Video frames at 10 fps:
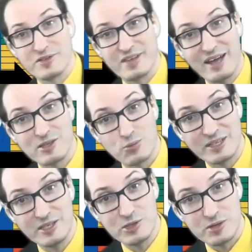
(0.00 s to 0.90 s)
size.
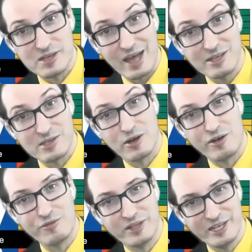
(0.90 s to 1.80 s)
What is the size
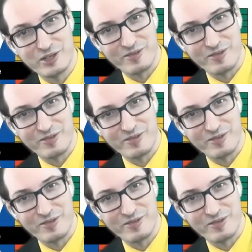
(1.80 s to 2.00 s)
of an H